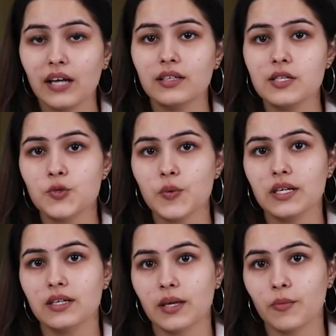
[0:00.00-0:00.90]
until
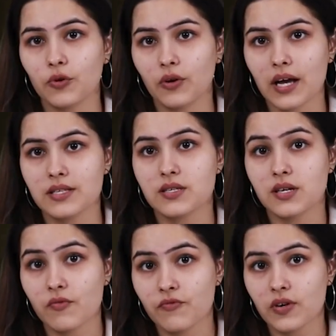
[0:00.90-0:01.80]
Sweden Democrats
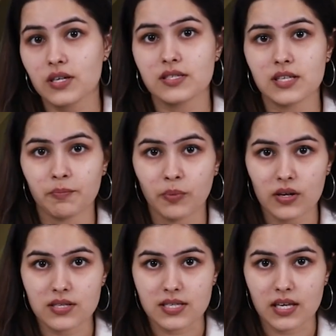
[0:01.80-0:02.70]
reversed their
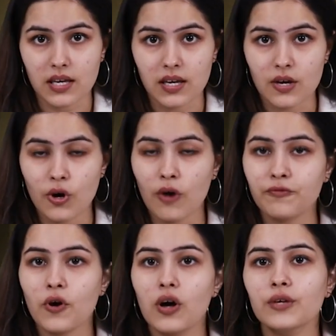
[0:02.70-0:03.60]
policy
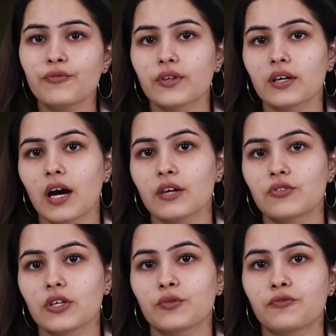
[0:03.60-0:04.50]
of calling for the
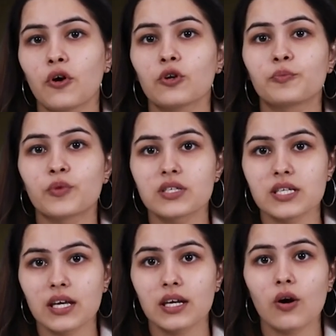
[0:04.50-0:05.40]
country to follow
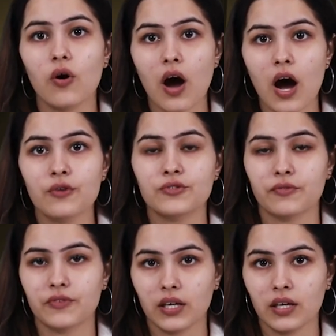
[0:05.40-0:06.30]
Britain out
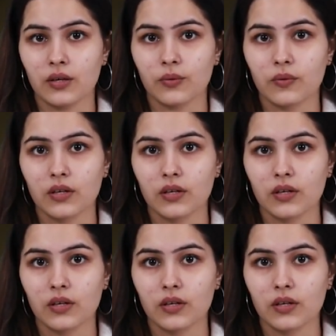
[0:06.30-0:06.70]
of the EU.